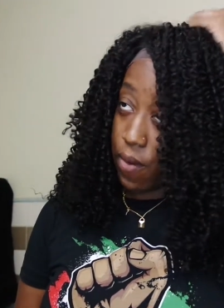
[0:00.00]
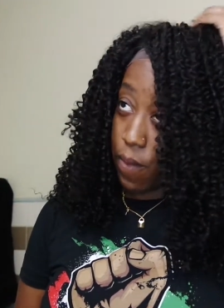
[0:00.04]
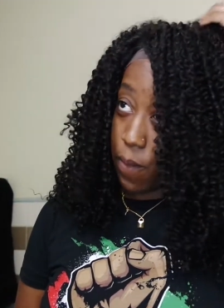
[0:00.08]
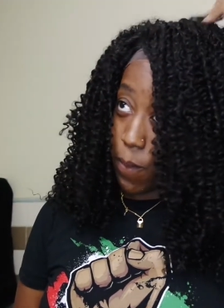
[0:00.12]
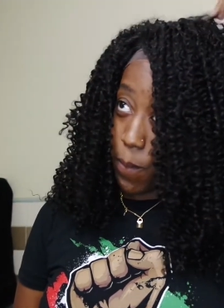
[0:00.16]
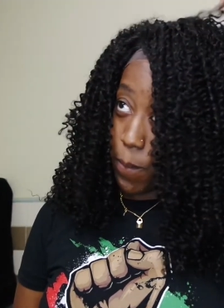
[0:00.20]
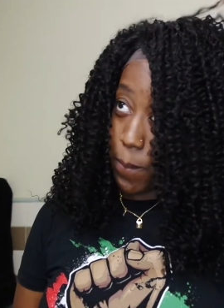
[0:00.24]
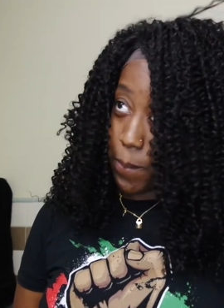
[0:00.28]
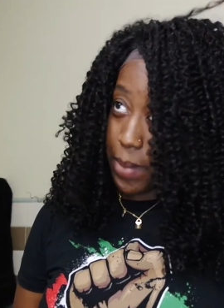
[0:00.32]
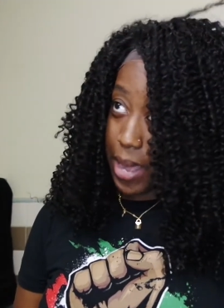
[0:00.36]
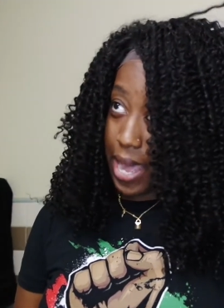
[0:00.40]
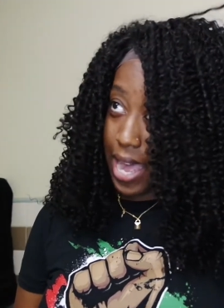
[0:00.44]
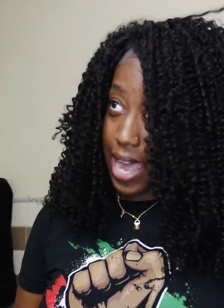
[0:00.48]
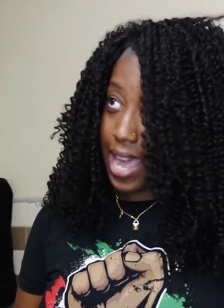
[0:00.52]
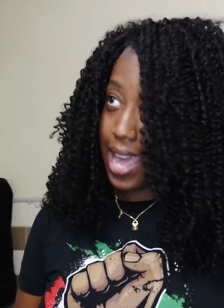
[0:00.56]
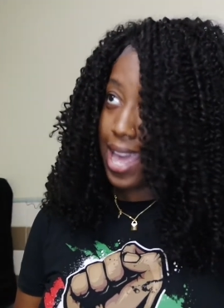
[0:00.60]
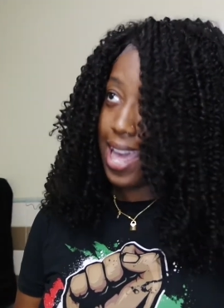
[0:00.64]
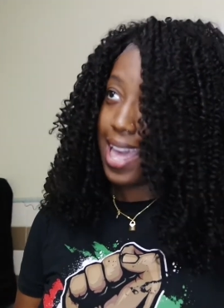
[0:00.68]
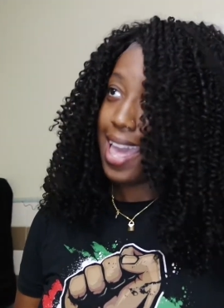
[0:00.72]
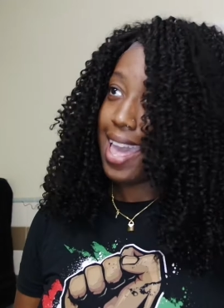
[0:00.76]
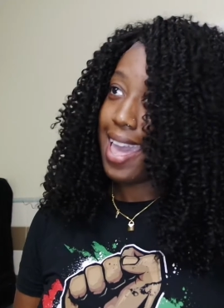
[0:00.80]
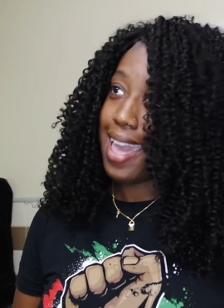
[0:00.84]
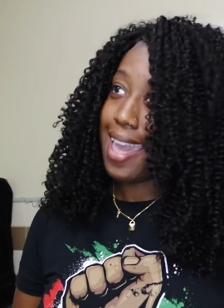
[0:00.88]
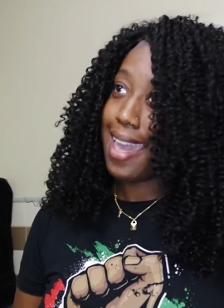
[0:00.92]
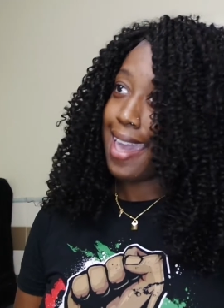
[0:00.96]
on my
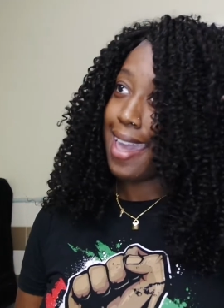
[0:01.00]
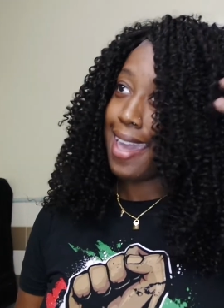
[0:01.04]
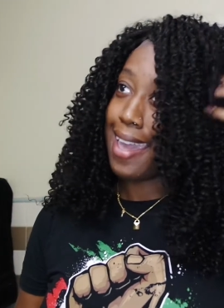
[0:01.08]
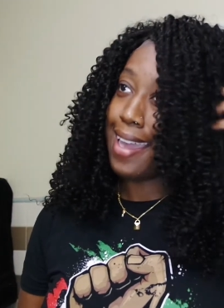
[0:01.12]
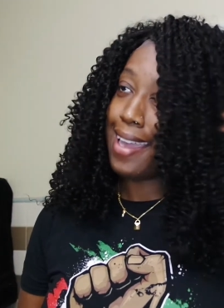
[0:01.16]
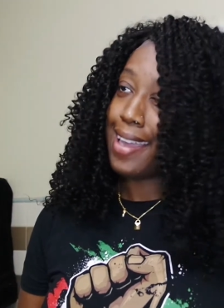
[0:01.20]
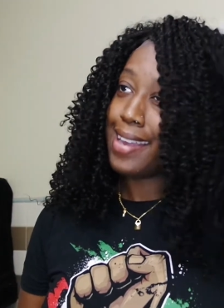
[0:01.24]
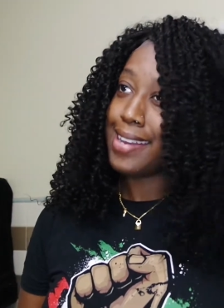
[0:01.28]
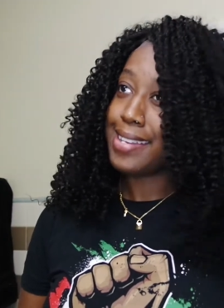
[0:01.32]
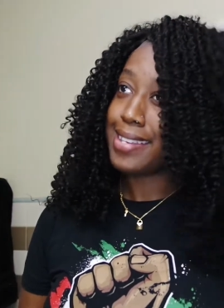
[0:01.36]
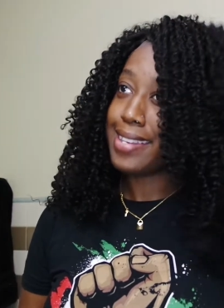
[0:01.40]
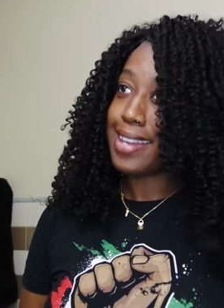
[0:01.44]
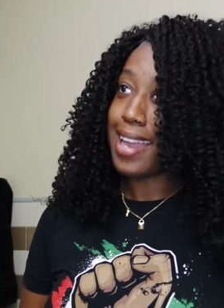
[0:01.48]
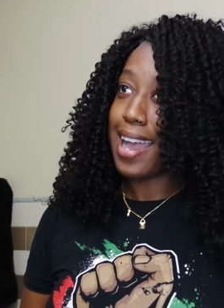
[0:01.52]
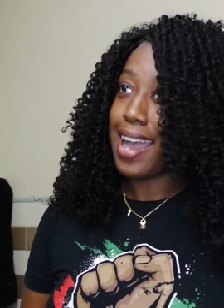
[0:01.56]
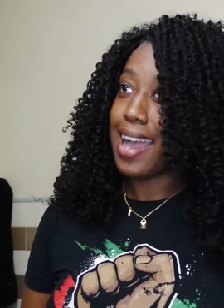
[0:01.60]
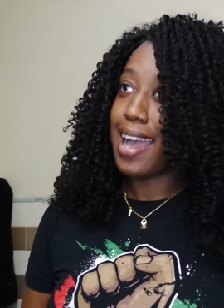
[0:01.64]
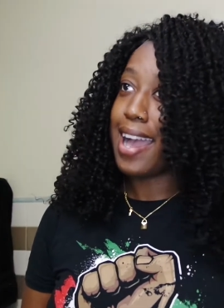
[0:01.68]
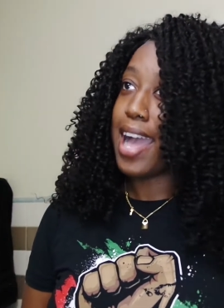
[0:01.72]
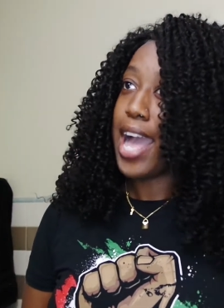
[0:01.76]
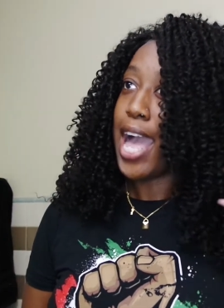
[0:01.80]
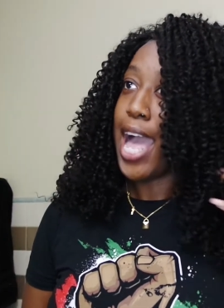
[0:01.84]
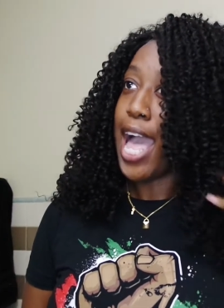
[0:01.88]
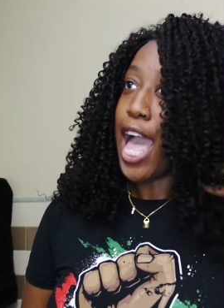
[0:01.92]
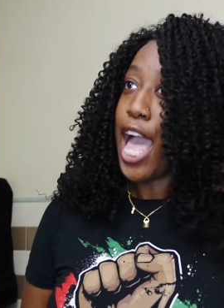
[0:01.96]
head.
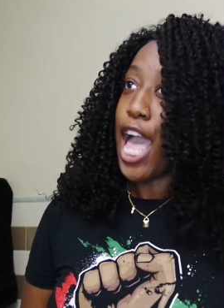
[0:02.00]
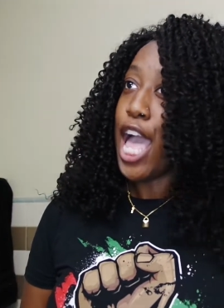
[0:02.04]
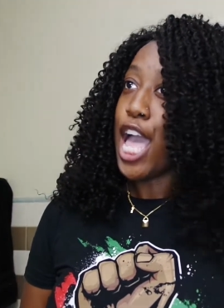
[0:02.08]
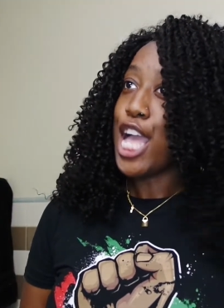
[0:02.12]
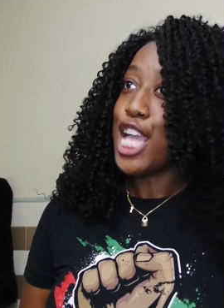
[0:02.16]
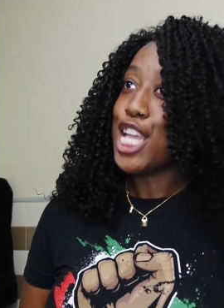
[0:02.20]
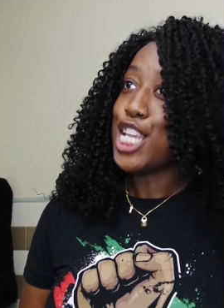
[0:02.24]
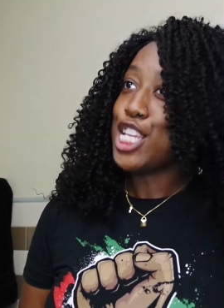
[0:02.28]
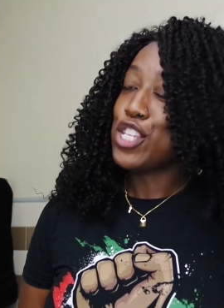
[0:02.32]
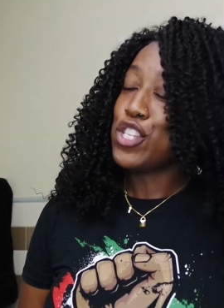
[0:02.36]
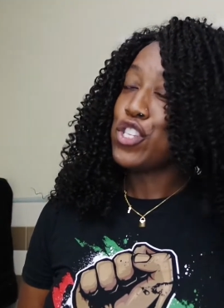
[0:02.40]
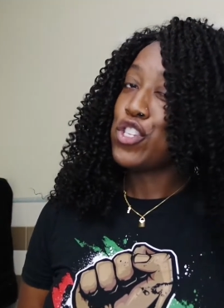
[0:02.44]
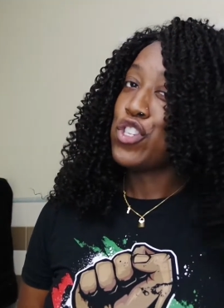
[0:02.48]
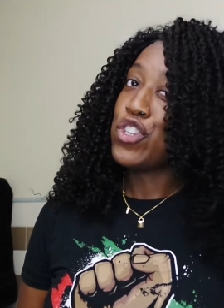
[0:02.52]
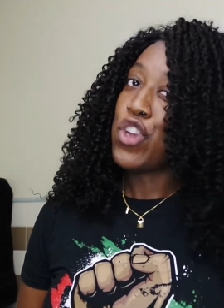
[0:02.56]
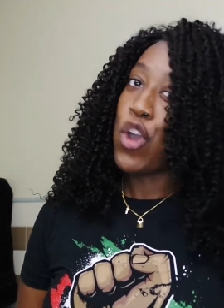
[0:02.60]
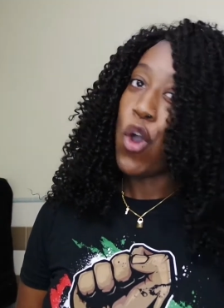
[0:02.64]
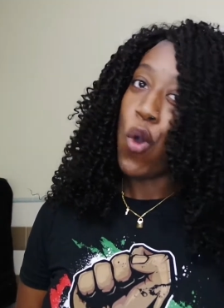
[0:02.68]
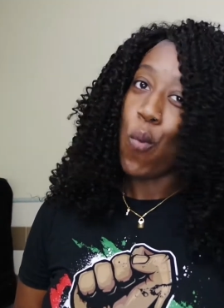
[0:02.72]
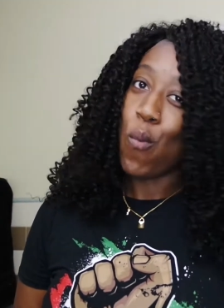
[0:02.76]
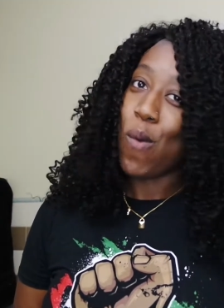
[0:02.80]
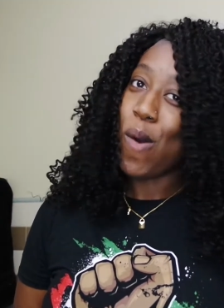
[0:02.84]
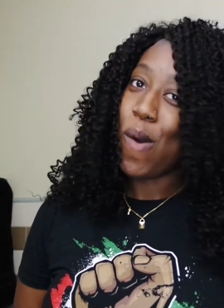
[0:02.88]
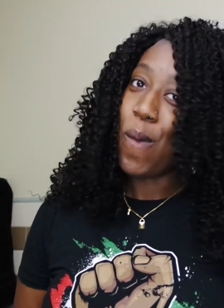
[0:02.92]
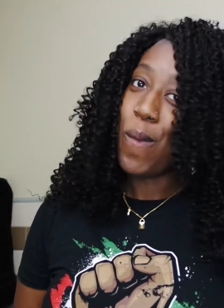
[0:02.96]

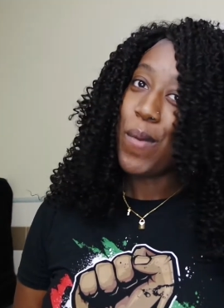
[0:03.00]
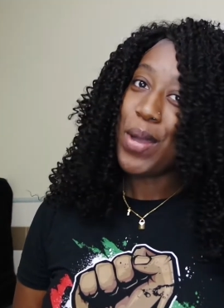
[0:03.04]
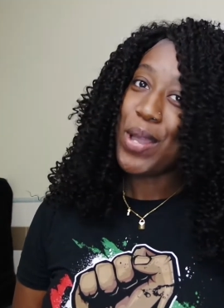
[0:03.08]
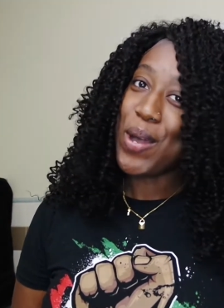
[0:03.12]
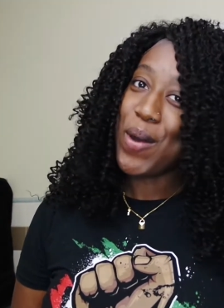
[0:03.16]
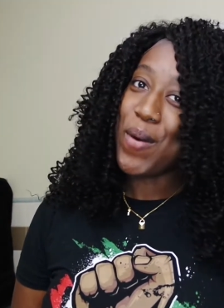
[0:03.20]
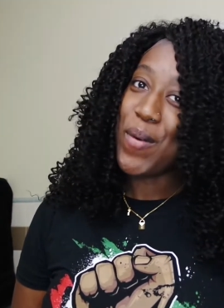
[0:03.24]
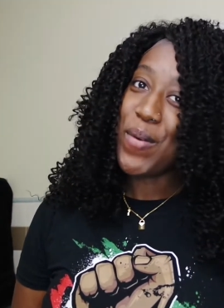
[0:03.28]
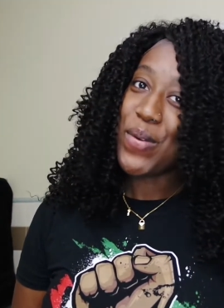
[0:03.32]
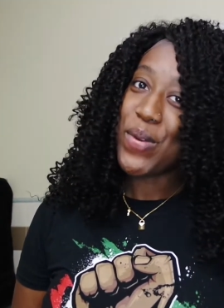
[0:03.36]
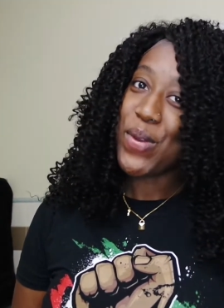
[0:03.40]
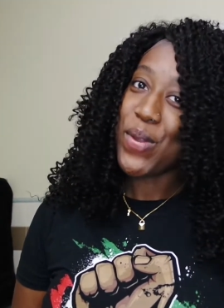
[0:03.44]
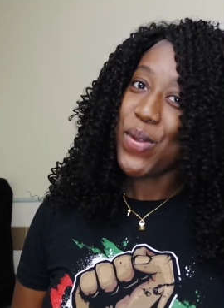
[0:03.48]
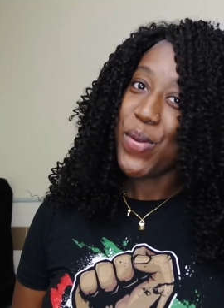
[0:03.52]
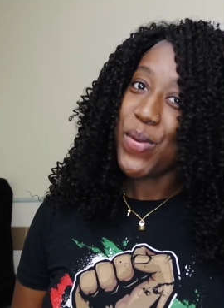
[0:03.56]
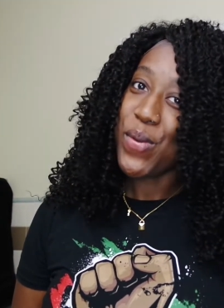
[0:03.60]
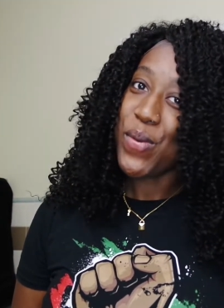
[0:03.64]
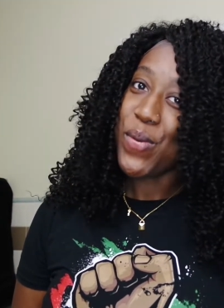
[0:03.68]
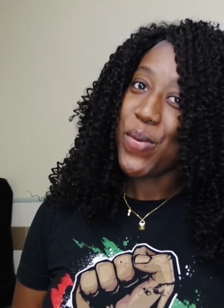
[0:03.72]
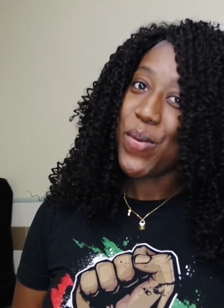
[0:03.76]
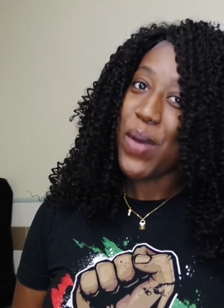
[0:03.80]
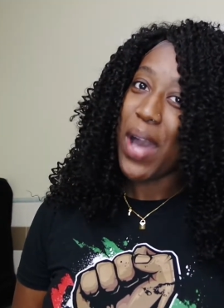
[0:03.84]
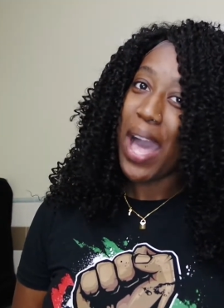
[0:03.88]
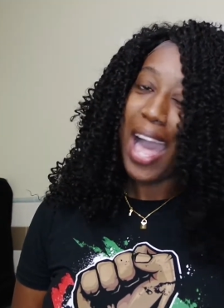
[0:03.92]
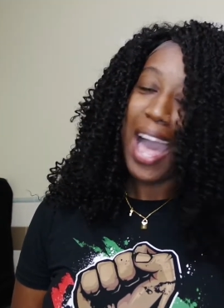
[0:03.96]
So what we gonna do?
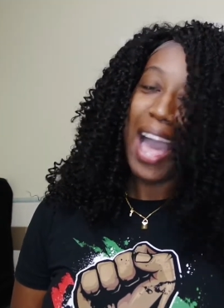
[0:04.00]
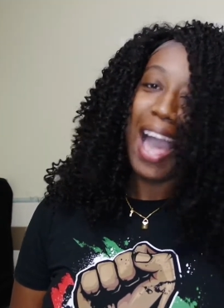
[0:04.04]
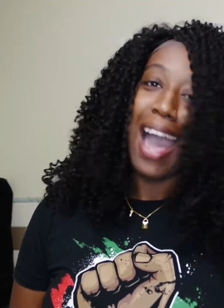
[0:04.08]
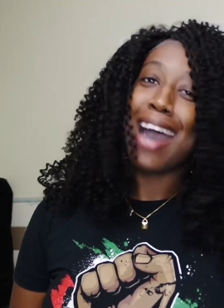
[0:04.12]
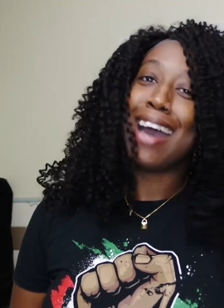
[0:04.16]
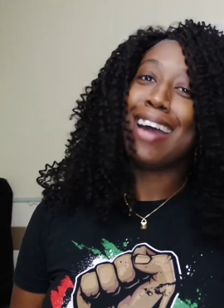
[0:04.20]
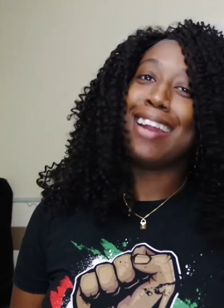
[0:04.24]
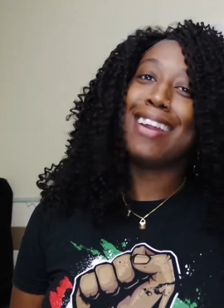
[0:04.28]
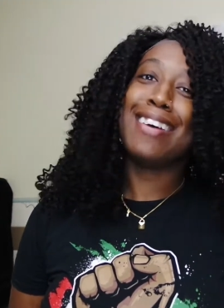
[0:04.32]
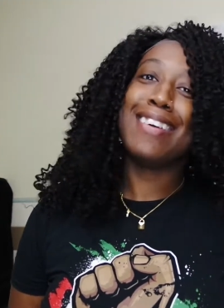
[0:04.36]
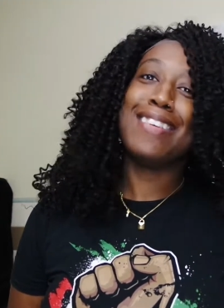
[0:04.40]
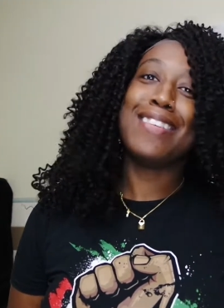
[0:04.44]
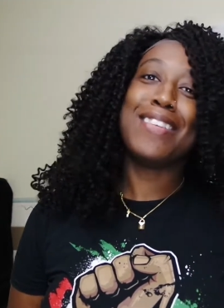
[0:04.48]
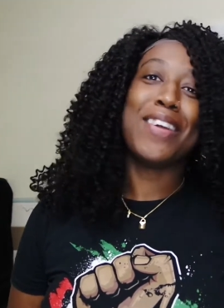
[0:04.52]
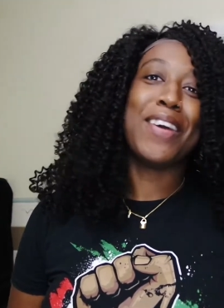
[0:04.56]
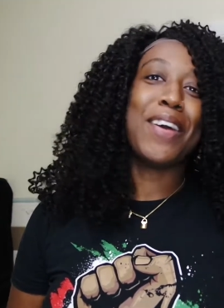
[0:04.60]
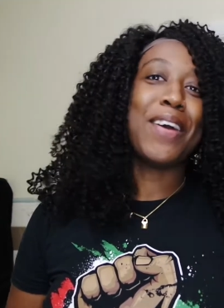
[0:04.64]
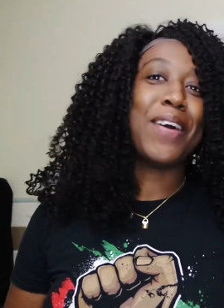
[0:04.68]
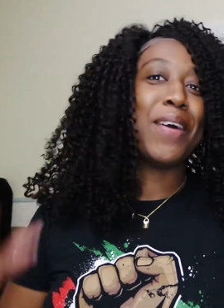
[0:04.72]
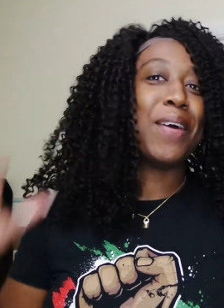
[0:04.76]
I don't know.